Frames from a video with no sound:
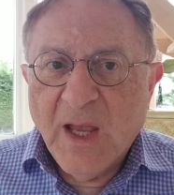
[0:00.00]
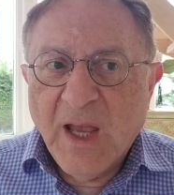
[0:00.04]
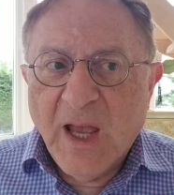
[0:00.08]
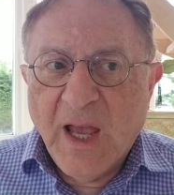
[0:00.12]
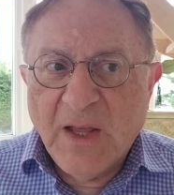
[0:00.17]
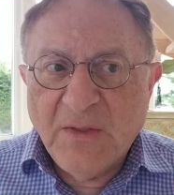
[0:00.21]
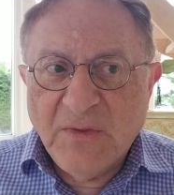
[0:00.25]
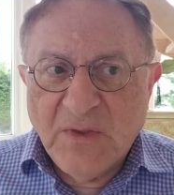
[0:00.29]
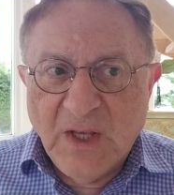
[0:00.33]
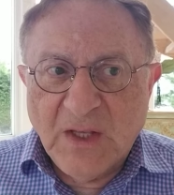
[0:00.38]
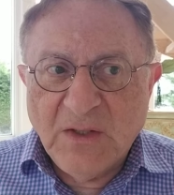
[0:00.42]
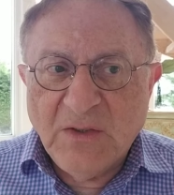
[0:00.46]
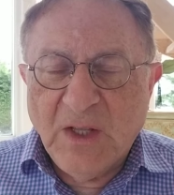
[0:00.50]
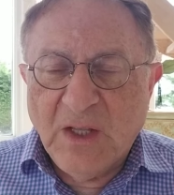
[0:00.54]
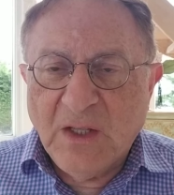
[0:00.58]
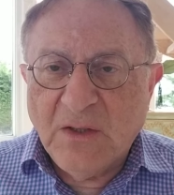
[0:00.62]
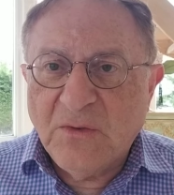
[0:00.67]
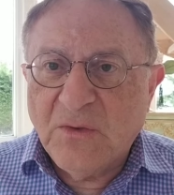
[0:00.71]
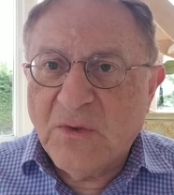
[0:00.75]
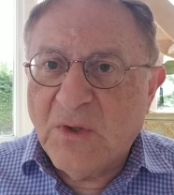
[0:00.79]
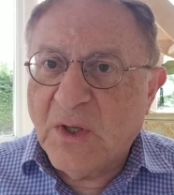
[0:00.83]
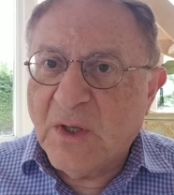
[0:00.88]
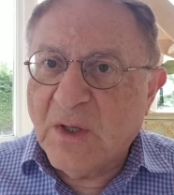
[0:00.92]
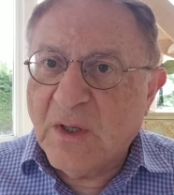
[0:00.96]
And they
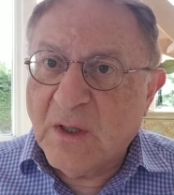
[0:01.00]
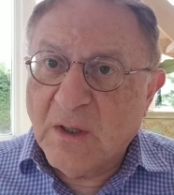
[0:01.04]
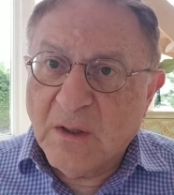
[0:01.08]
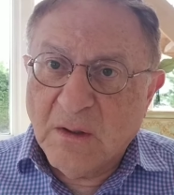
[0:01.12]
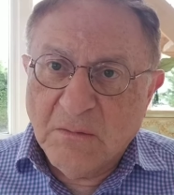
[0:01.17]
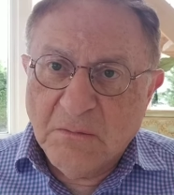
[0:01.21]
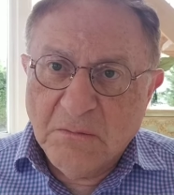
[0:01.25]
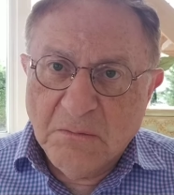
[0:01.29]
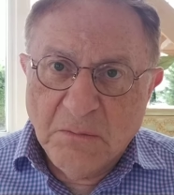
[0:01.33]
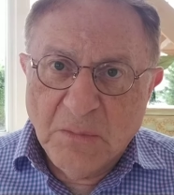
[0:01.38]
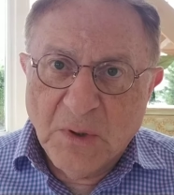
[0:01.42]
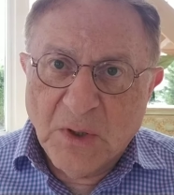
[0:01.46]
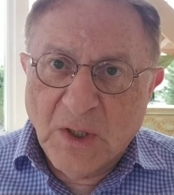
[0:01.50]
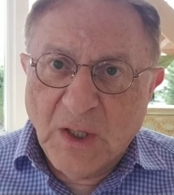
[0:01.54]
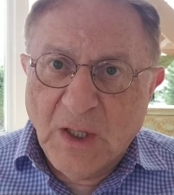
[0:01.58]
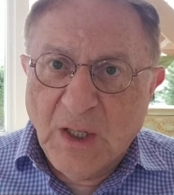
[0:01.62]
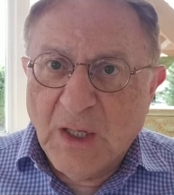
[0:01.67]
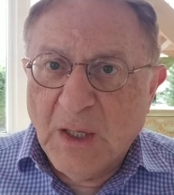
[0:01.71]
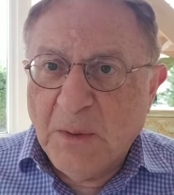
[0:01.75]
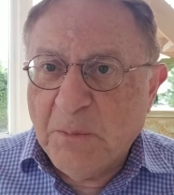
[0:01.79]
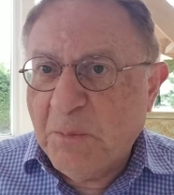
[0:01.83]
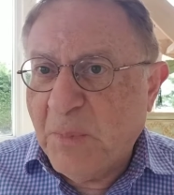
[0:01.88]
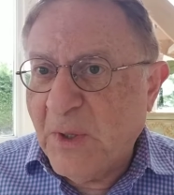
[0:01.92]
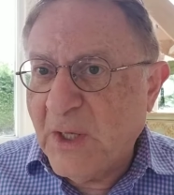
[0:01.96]
did a
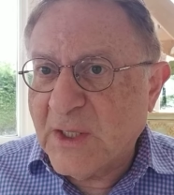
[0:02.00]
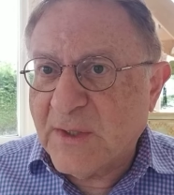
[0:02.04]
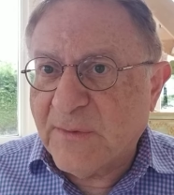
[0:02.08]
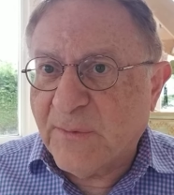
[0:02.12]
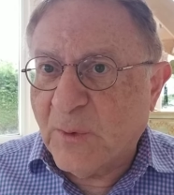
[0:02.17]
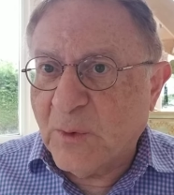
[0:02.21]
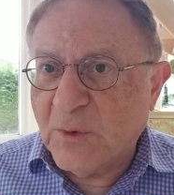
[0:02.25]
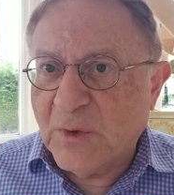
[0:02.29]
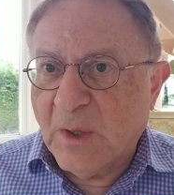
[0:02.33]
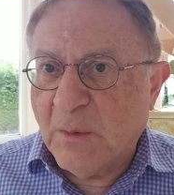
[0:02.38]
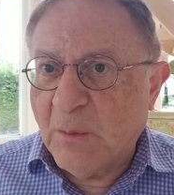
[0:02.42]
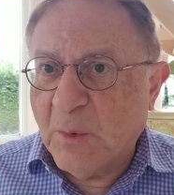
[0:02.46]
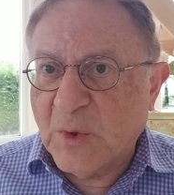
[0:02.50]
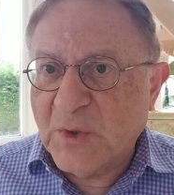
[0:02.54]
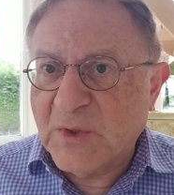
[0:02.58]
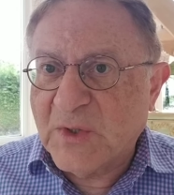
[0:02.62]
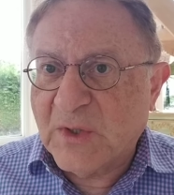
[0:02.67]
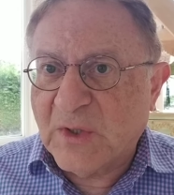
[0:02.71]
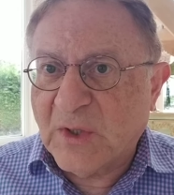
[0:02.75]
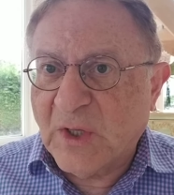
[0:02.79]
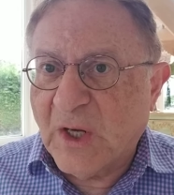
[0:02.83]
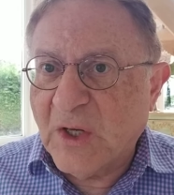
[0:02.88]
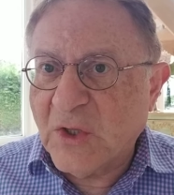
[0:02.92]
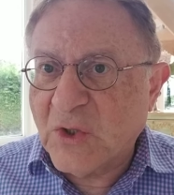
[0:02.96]
really peaceful
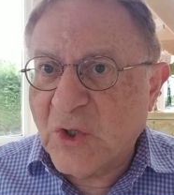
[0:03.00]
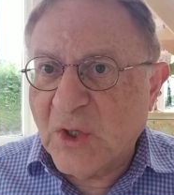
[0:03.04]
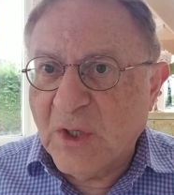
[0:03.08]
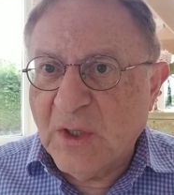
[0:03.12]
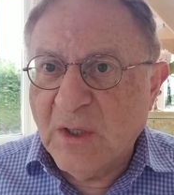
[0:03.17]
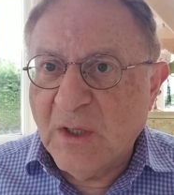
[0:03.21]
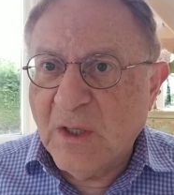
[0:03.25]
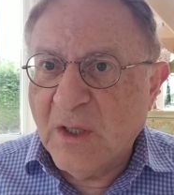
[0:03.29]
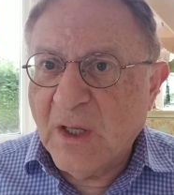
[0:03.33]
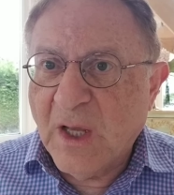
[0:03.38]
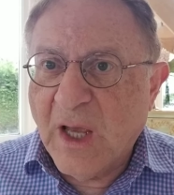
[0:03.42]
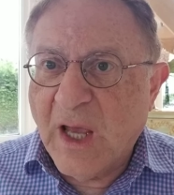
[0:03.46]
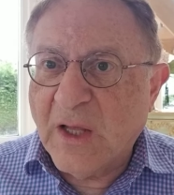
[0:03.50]
demonstration,